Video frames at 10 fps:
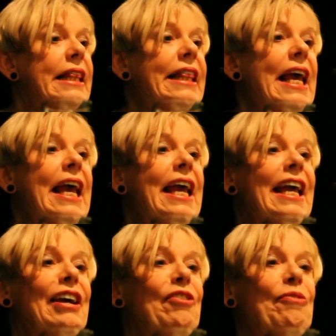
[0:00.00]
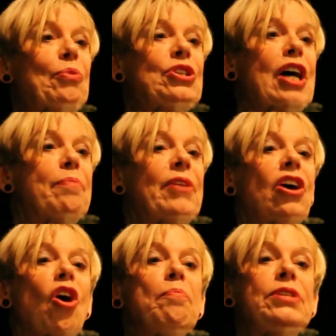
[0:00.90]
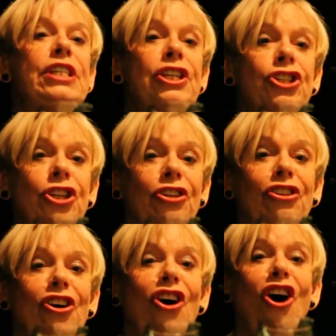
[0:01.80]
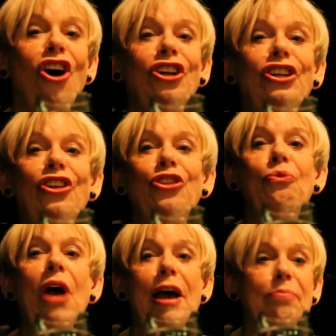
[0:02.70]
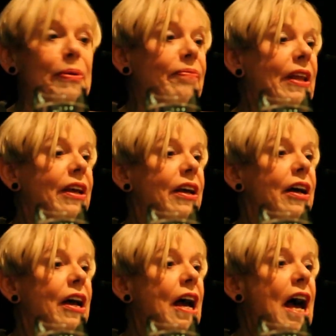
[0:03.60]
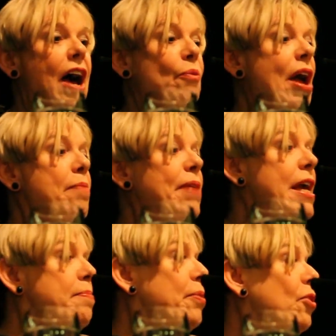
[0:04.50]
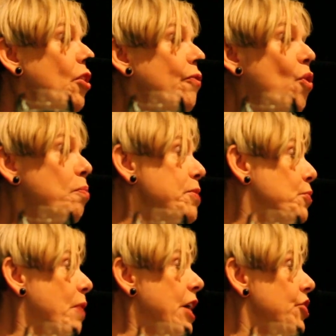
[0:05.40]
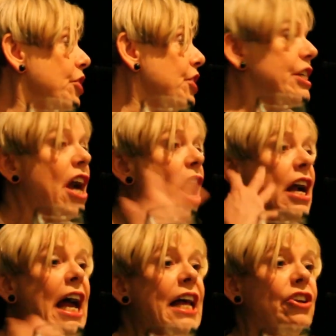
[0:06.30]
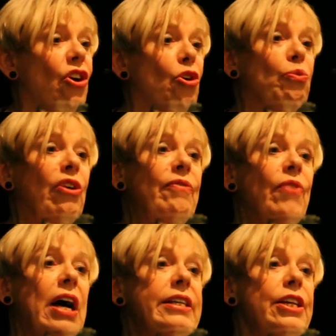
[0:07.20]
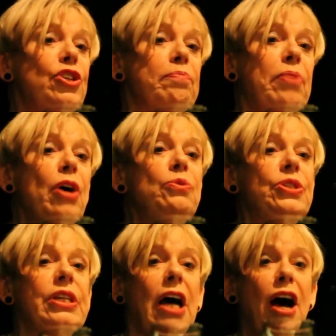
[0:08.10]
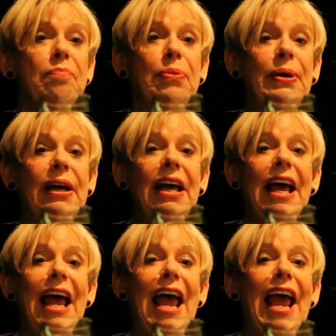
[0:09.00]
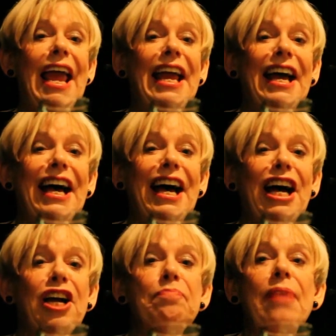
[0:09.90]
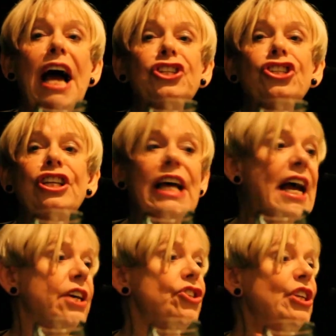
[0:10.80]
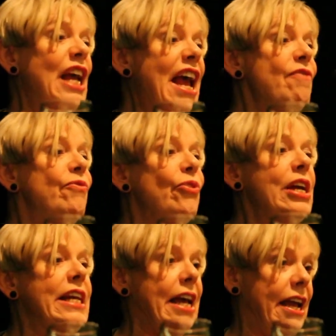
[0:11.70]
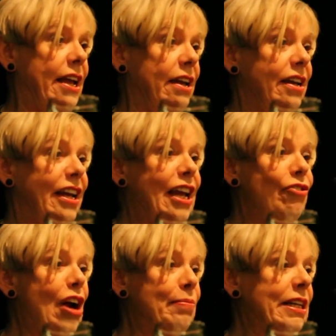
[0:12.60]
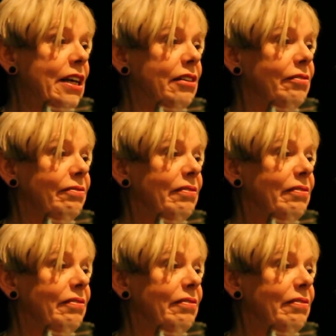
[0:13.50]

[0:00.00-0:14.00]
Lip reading: They put up a competition on the web where people of all persuasions, young and old, were invited to post up a compassionate action every day in Ramadan.